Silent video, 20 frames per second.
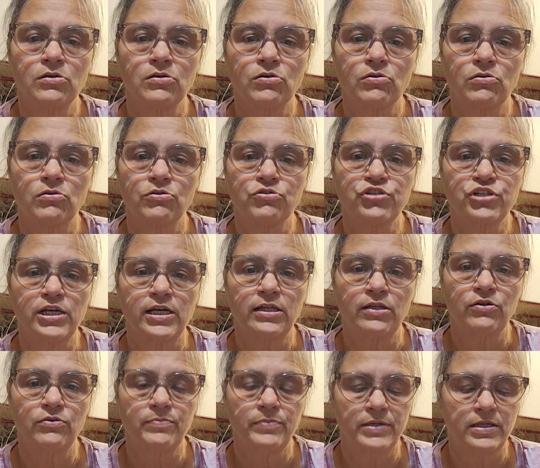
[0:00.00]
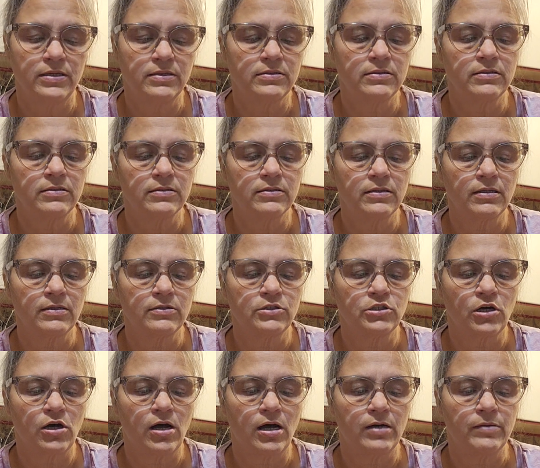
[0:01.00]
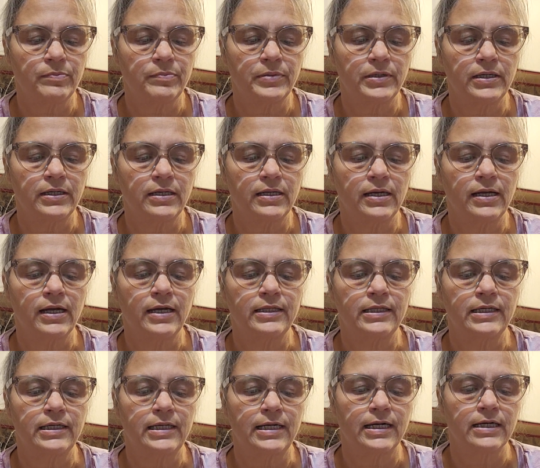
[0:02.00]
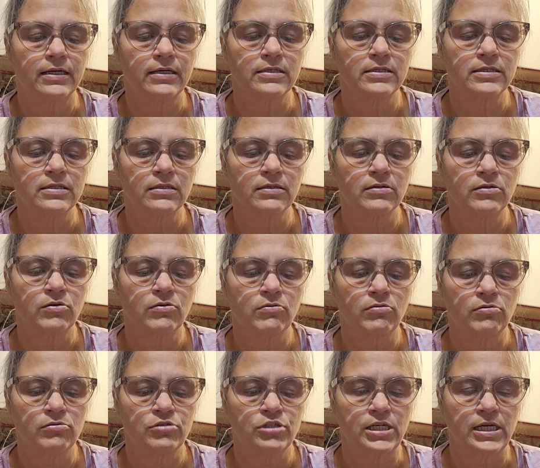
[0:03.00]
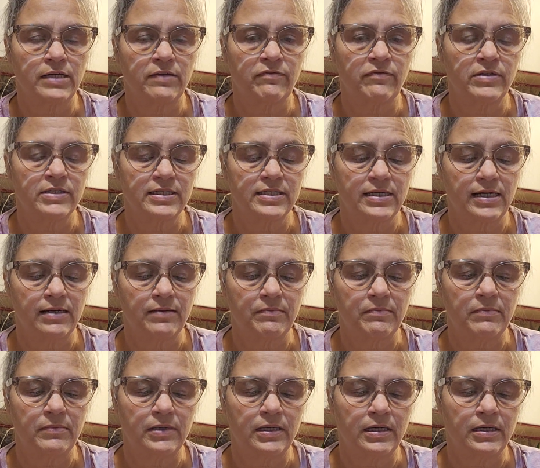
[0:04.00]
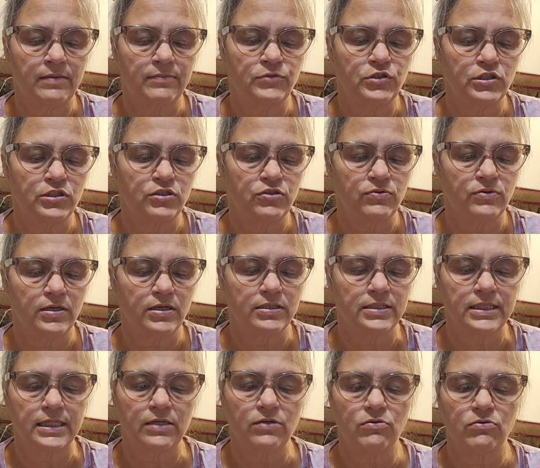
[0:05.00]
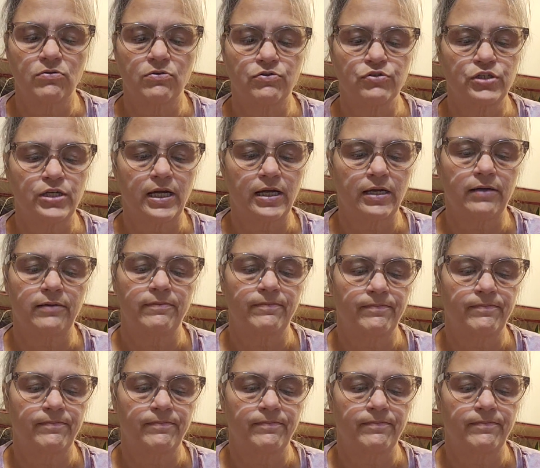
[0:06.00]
crochet loop at the top and the next crochet of the stem, and I'm just doing a single crochet.